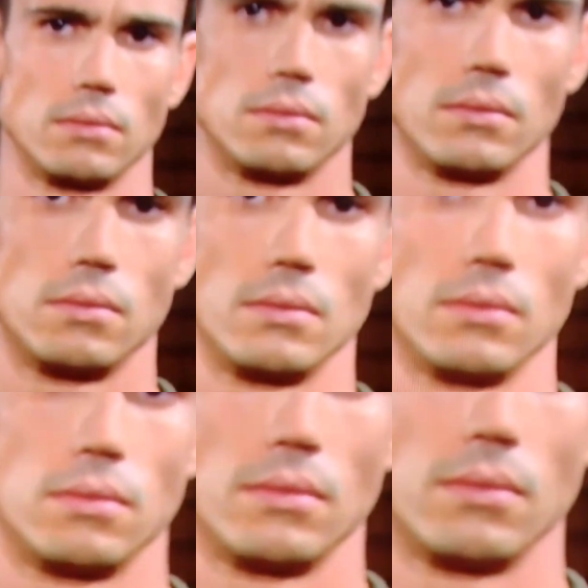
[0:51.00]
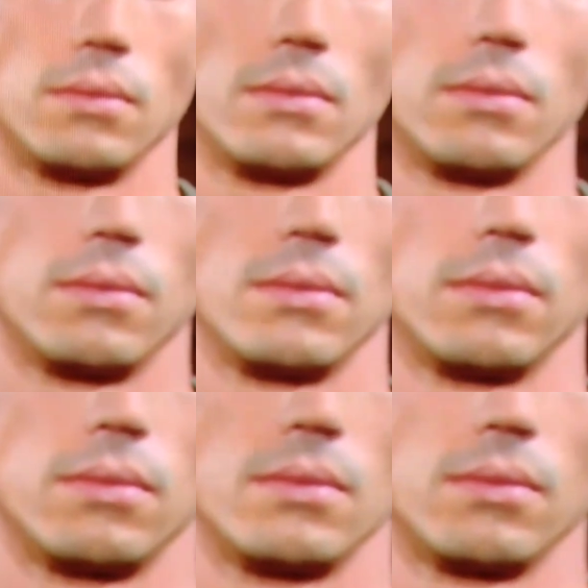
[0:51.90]

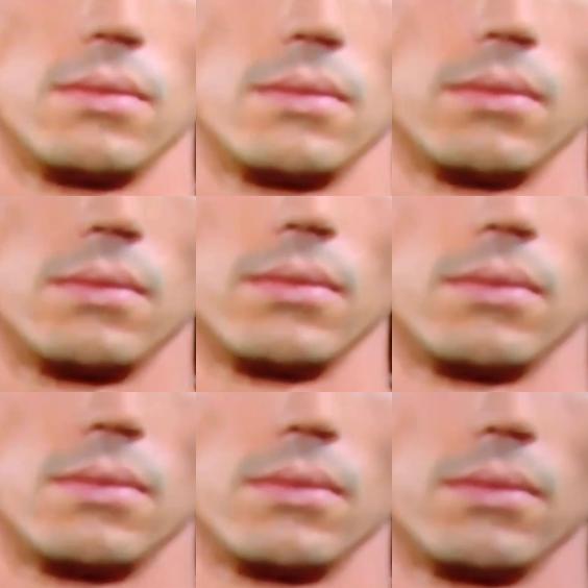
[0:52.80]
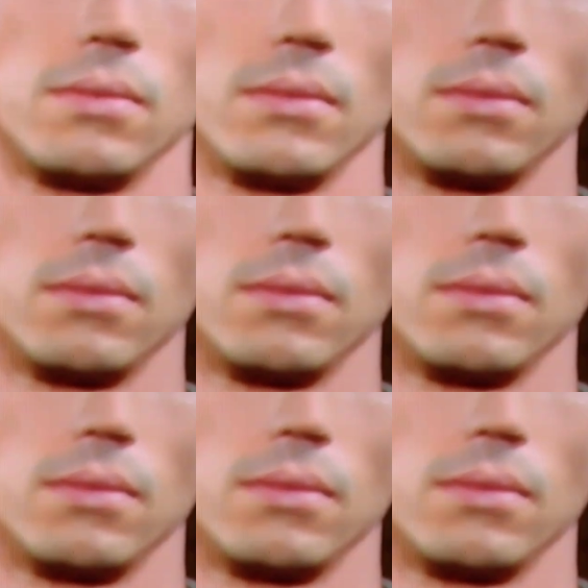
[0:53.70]
(not speaking)